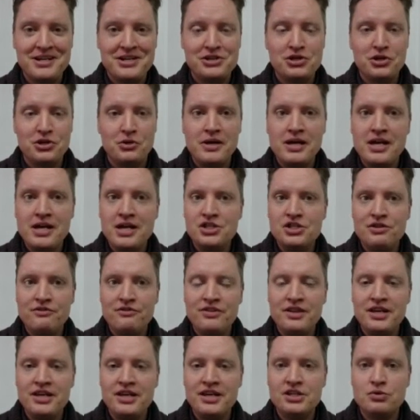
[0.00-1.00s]
So each
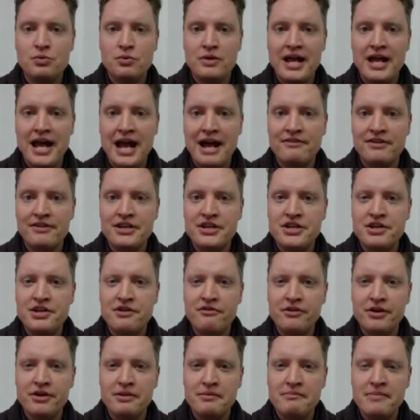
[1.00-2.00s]
of these would have a
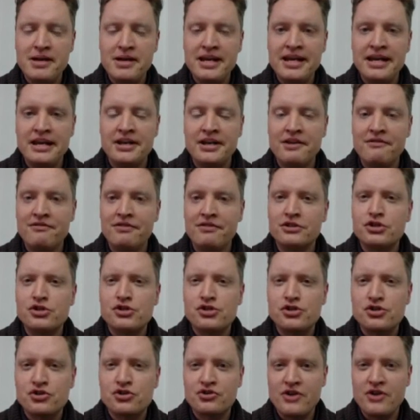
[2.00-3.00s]
different meaning, different
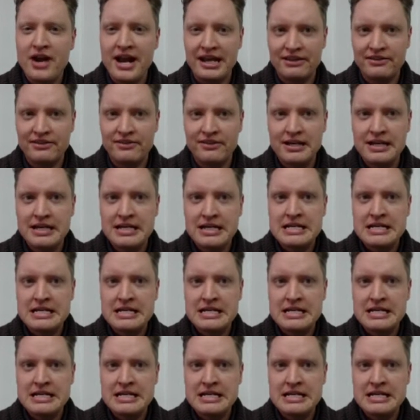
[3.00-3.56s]
strength.